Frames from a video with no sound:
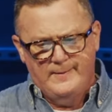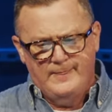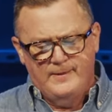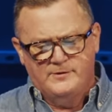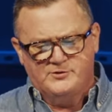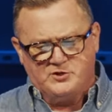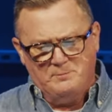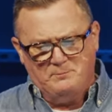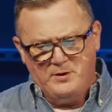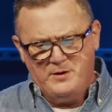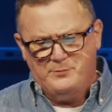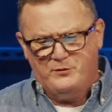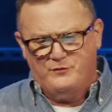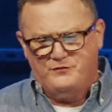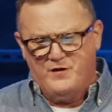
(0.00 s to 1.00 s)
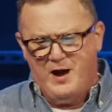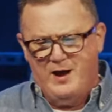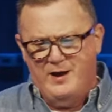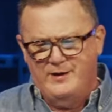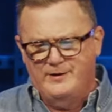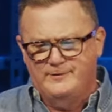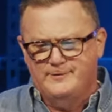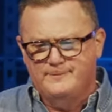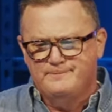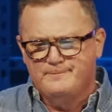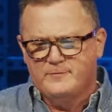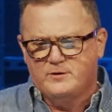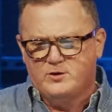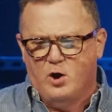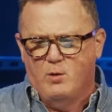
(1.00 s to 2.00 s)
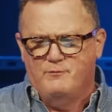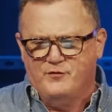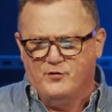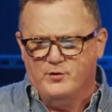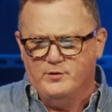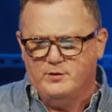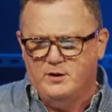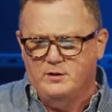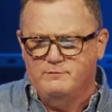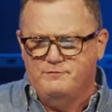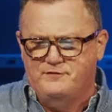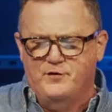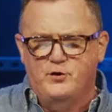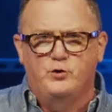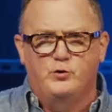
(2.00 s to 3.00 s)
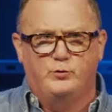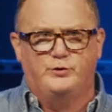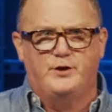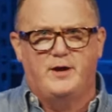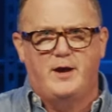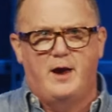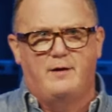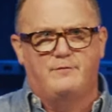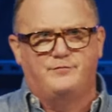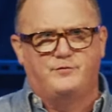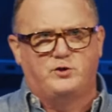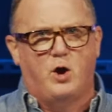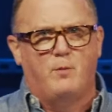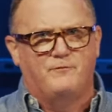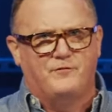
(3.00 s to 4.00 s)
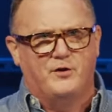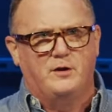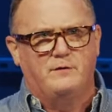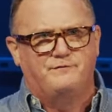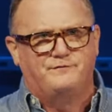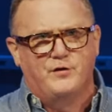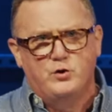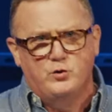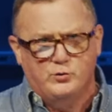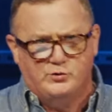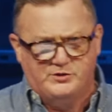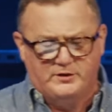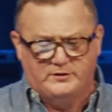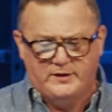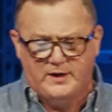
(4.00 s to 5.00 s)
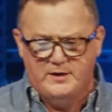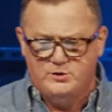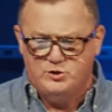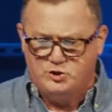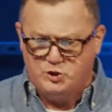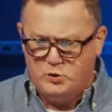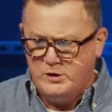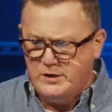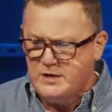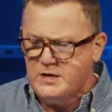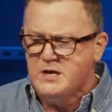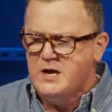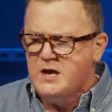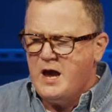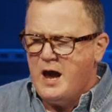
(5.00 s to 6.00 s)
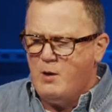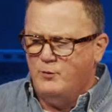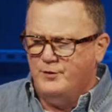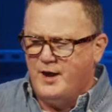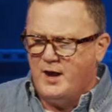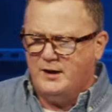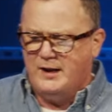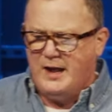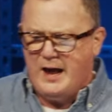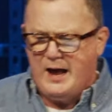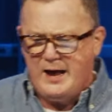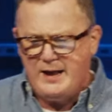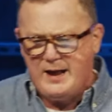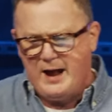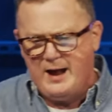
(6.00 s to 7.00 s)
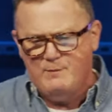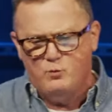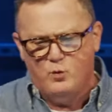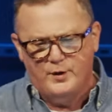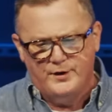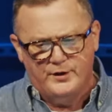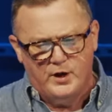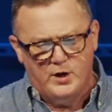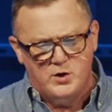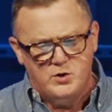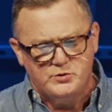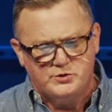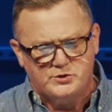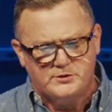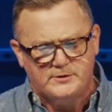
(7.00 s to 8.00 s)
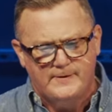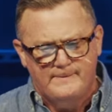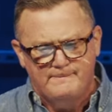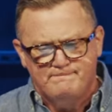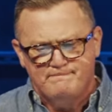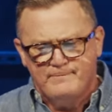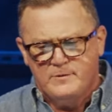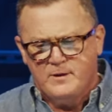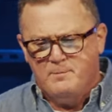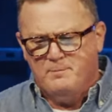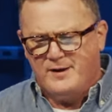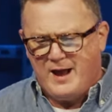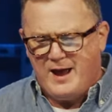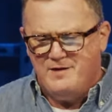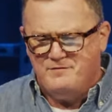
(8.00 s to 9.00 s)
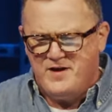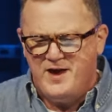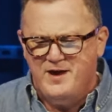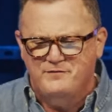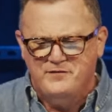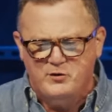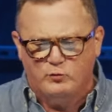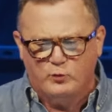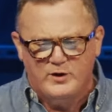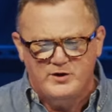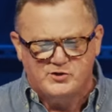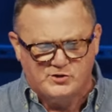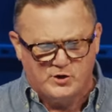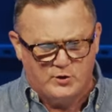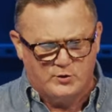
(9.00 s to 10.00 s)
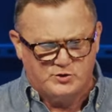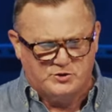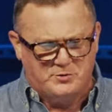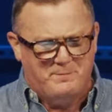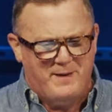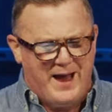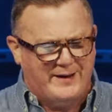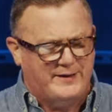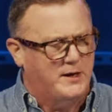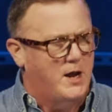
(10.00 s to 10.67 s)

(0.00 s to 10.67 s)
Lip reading: Some people find comfort in food. They have comforting foods that they enjoy. I will not lie, I'm one of those. But I have heavy research to back it